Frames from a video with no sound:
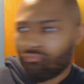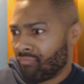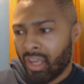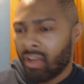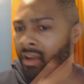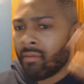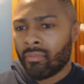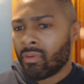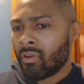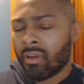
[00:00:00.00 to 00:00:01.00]
get
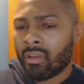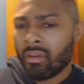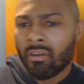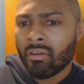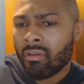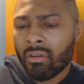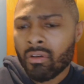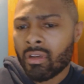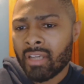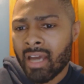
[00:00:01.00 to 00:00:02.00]
up, do your, you know, you do
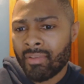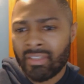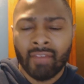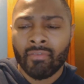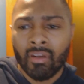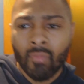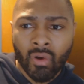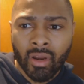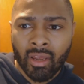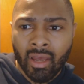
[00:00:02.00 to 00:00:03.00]
your job at seven in the
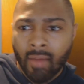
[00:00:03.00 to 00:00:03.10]
morning.